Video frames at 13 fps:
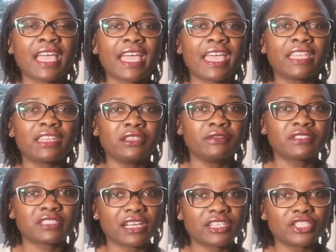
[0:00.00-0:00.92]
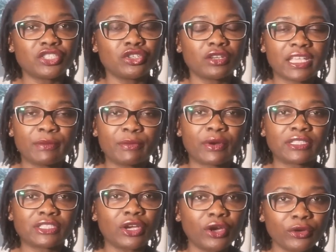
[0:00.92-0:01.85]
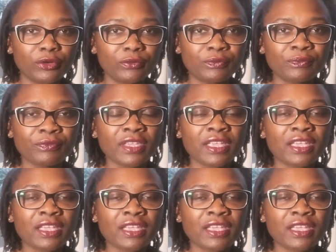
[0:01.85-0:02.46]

and you've started your labor at home.